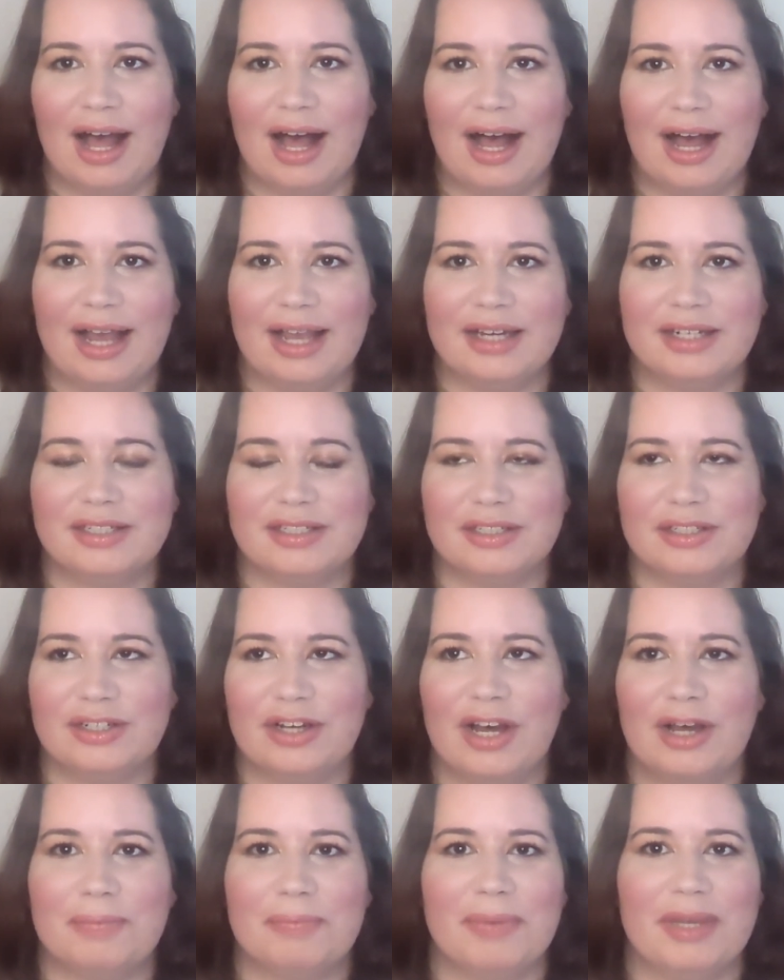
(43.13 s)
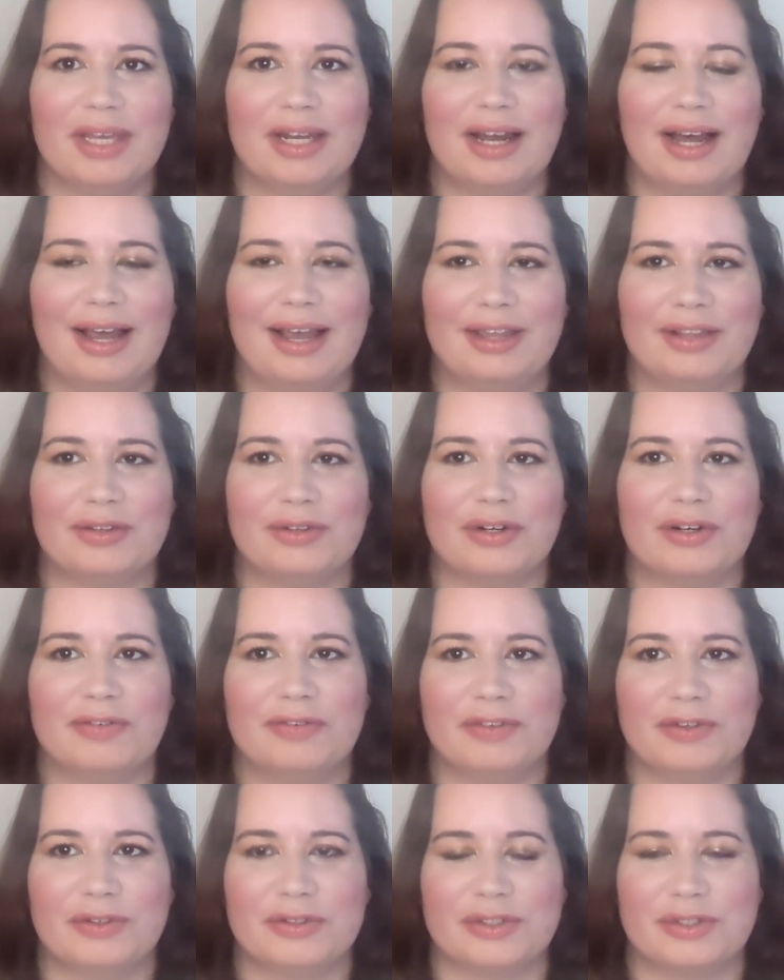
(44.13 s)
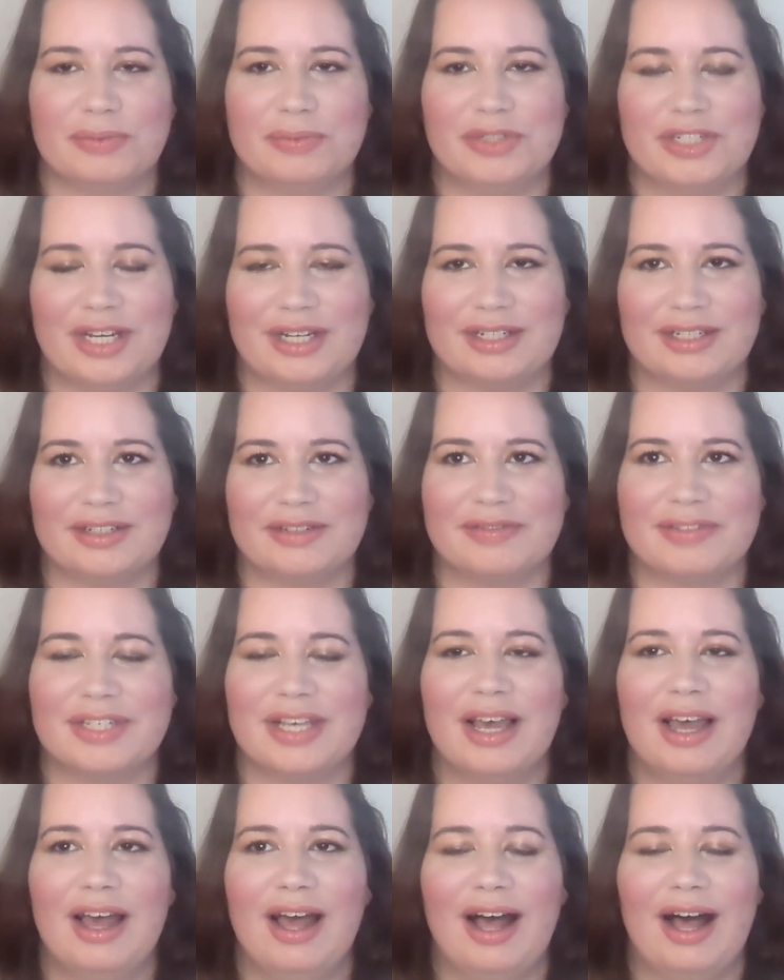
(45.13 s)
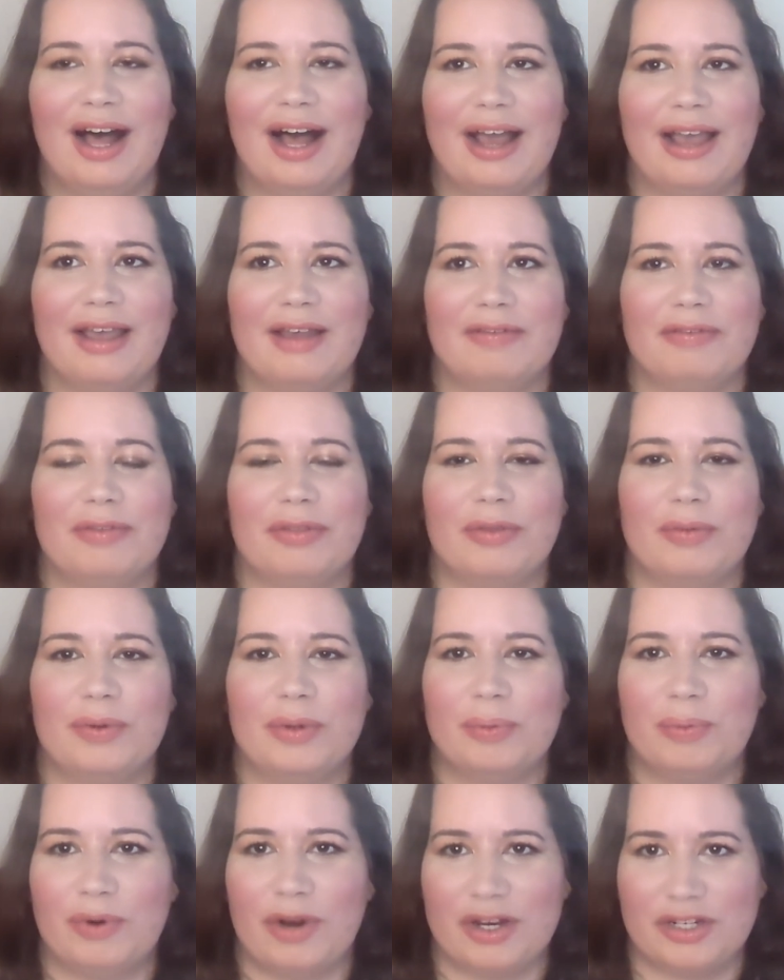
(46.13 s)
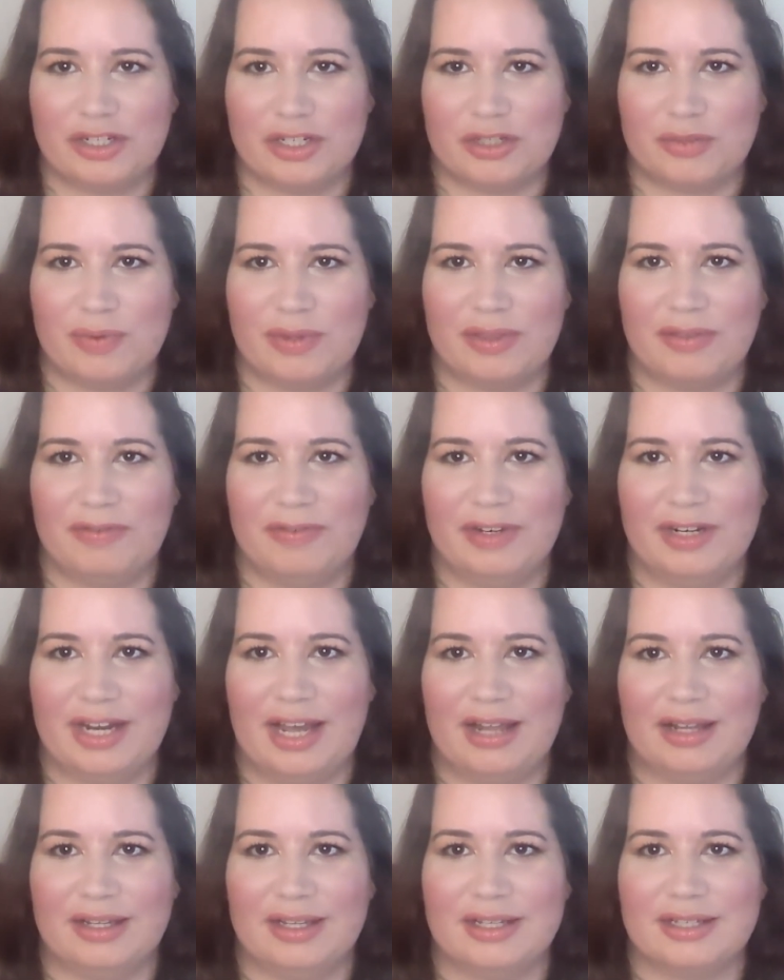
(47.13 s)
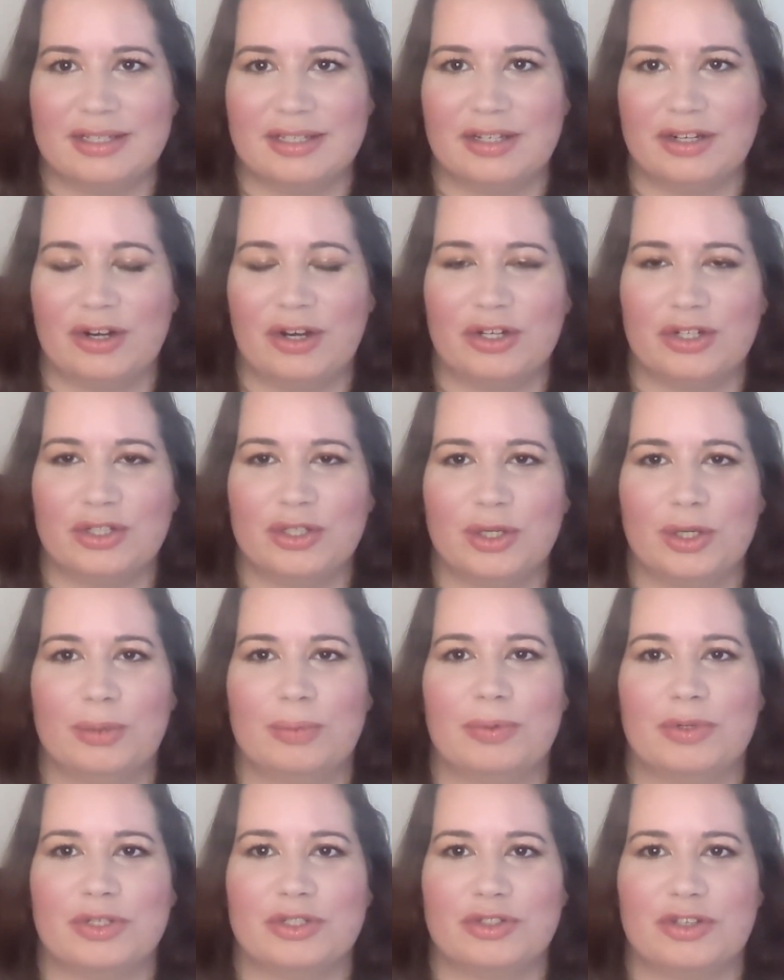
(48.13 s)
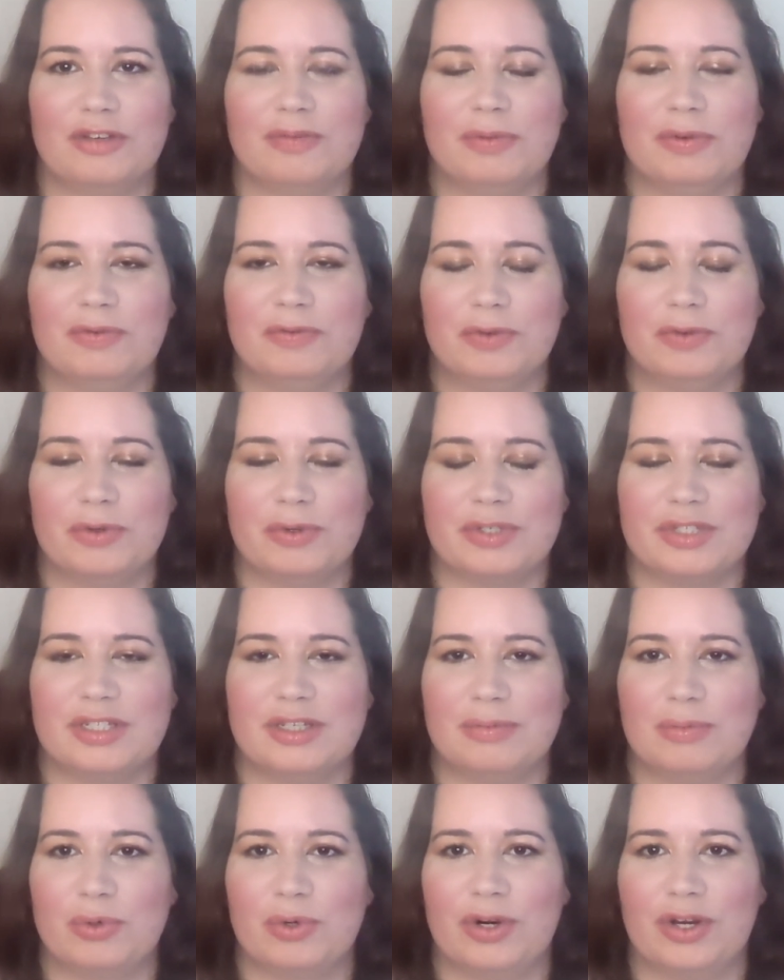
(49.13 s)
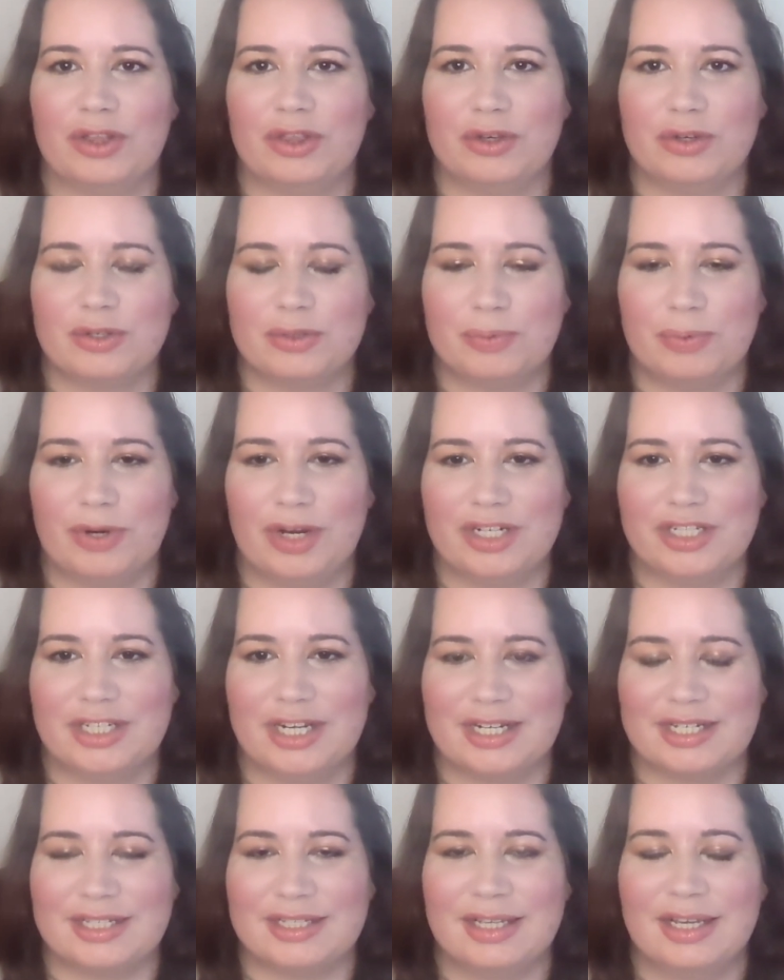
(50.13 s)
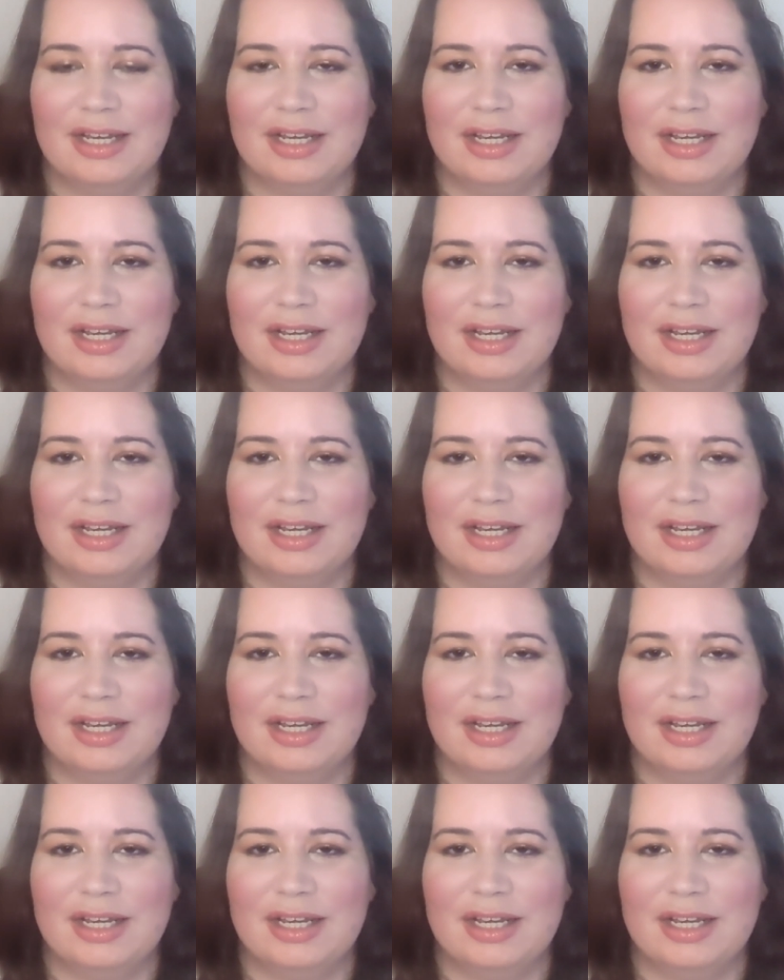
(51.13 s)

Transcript: I did not meet either of those objectives. I have 3 projects with finales in October, so I've been focusing more on those projects.